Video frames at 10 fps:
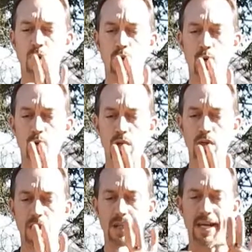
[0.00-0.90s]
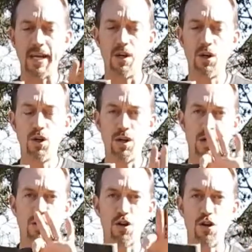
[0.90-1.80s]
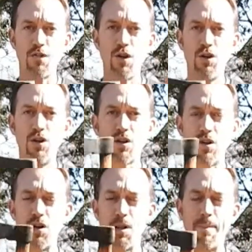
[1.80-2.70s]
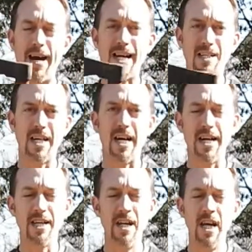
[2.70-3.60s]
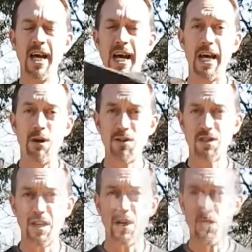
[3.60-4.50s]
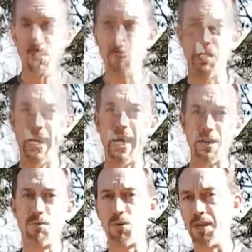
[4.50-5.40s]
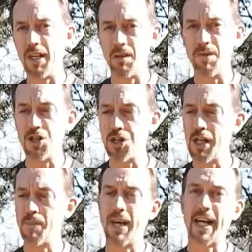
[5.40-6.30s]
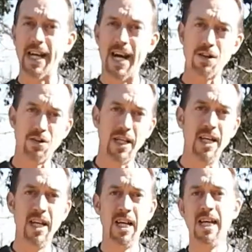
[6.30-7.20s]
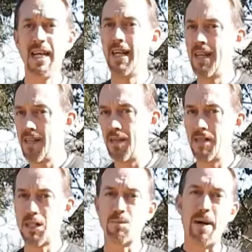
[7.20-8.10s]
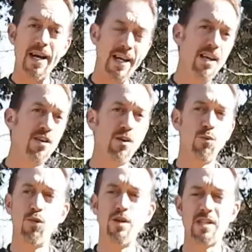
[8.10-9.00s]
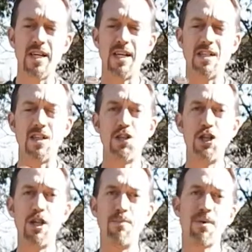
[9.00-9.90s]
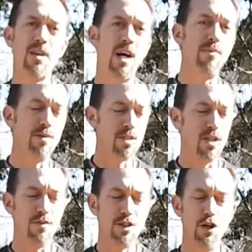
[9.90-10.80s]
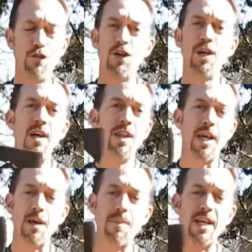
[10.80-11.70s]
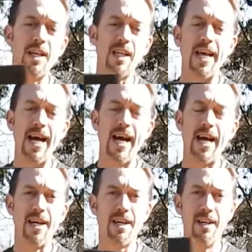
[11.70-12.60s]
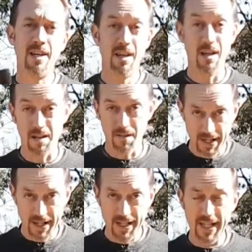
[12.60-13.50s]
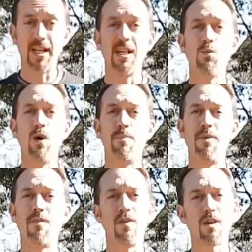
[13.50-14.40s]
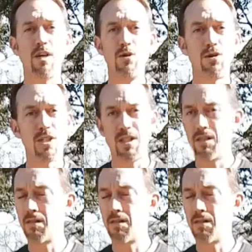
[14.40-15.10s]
or like a curved hook on the backside. And it was so when they had to board an enemy ship, they could actually spike into the wood sides of the ship, climb themselves over. They immediately had a very deadly weapon for close,